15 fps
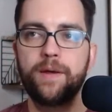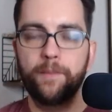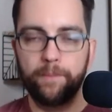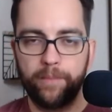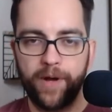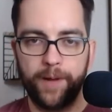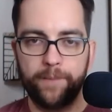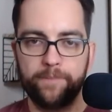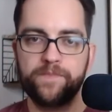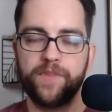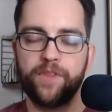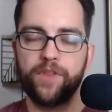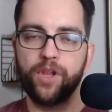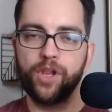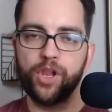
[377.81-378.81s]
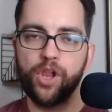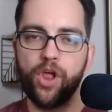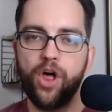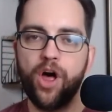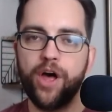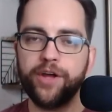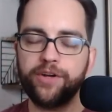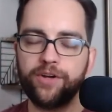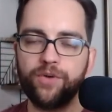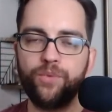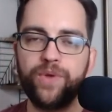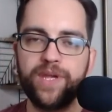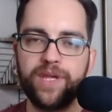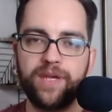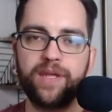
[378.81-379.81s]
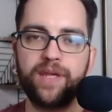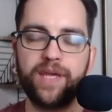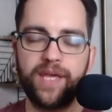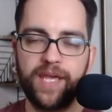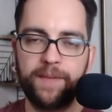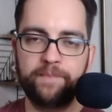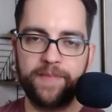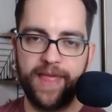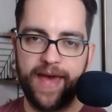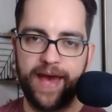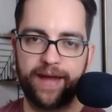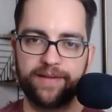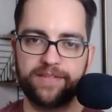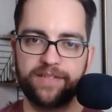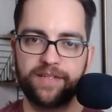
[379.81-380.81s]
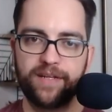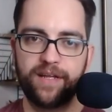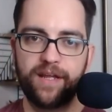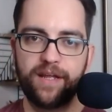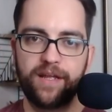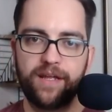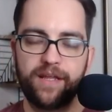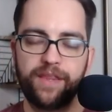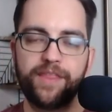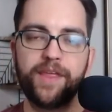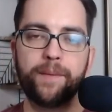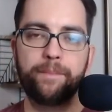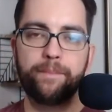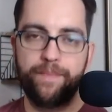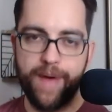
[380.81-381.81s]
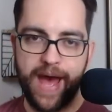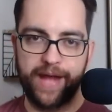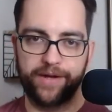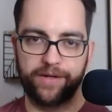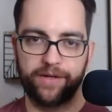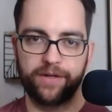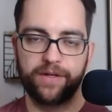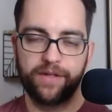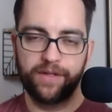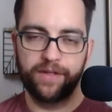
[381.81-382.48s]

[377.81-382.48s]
But the longer we can keep that, the better.